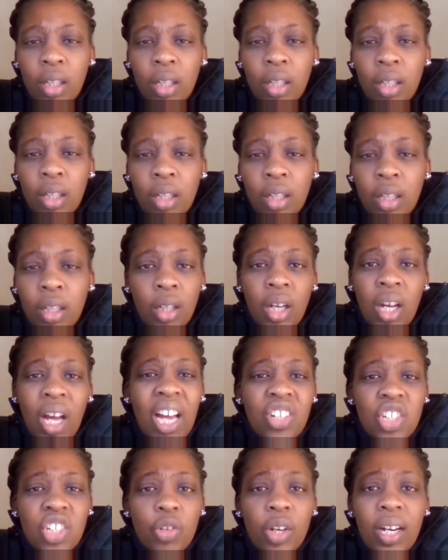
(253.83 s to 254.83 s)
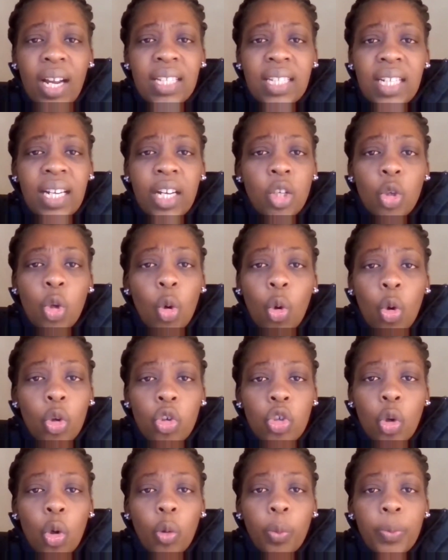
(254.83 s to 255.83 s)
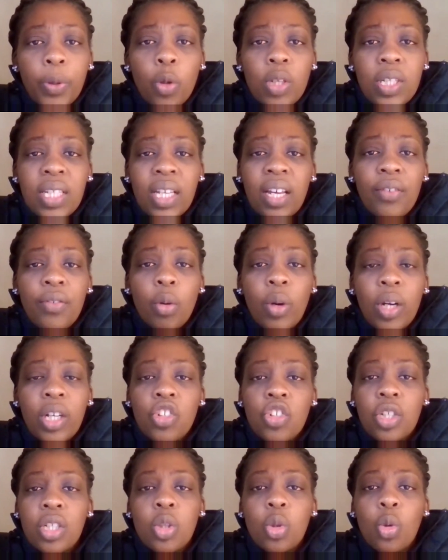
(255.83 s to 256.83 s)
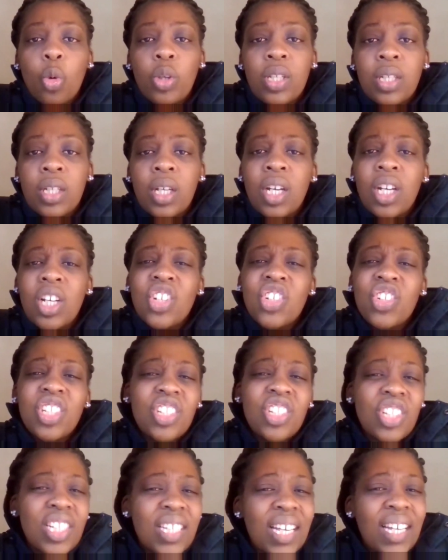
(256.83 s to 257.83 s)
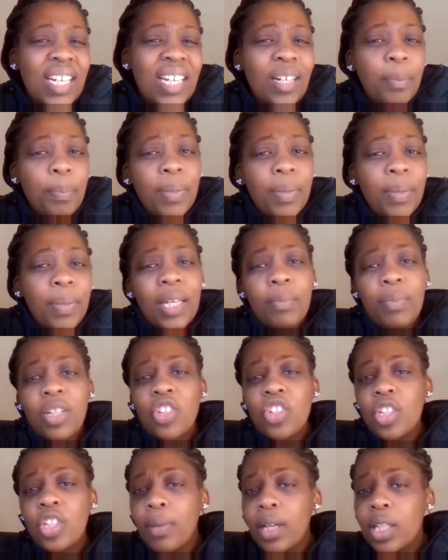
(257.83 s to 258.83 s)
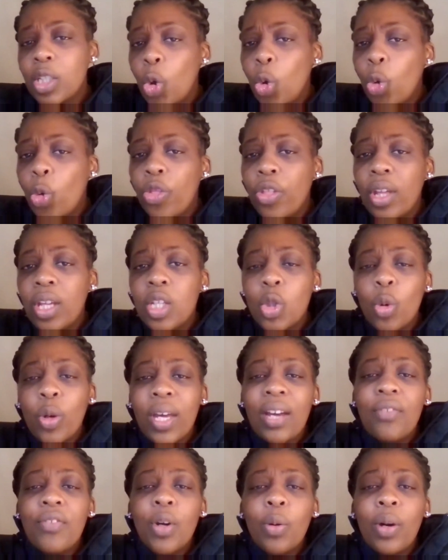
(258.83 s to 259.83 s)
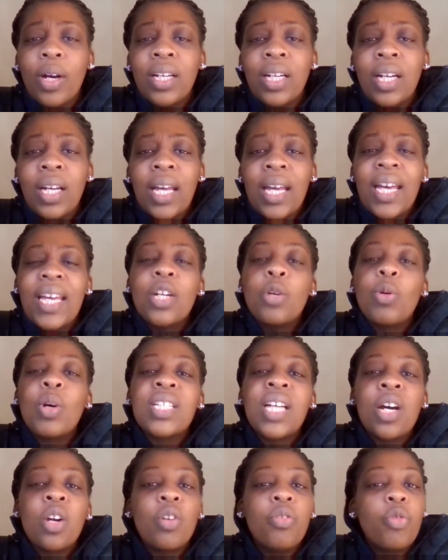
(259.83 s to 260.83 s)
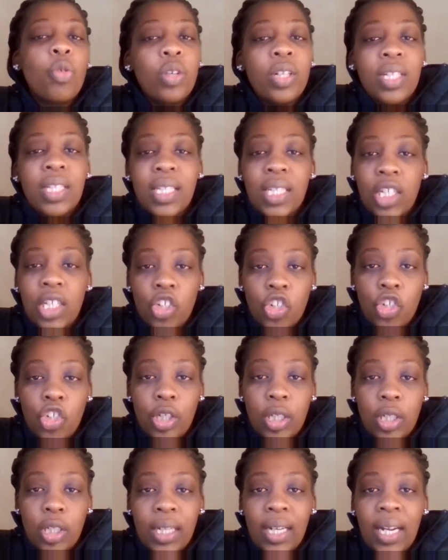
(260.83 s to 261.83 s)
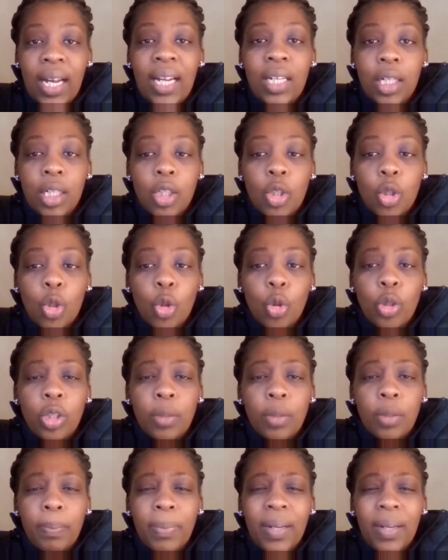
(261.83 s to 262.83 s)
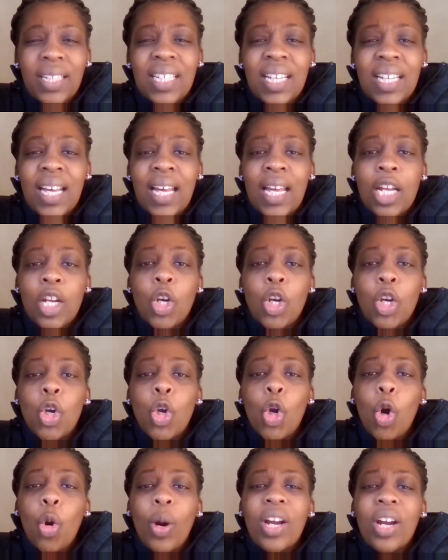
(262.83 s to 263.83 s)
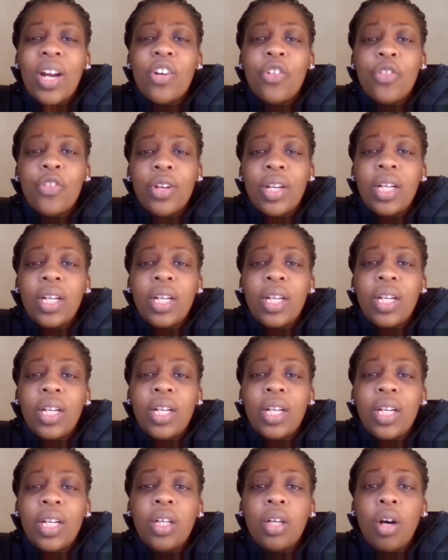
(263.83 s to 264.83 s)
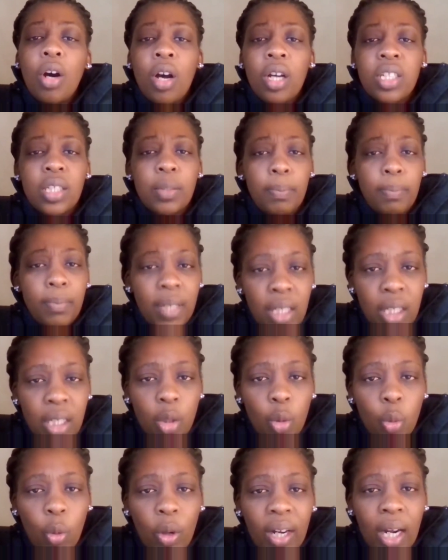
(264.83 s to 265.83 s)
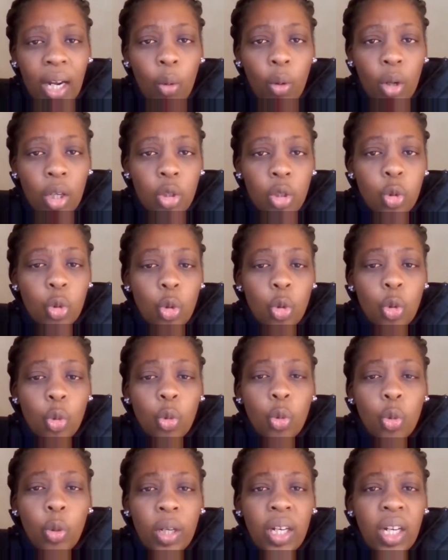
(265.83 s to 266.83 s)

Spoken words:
I just realized that I had no control because everyone just thought she's just had a baby, she must go there. So everyone, and it was out of good intentions and I understood, but no one really asked me what I want to do.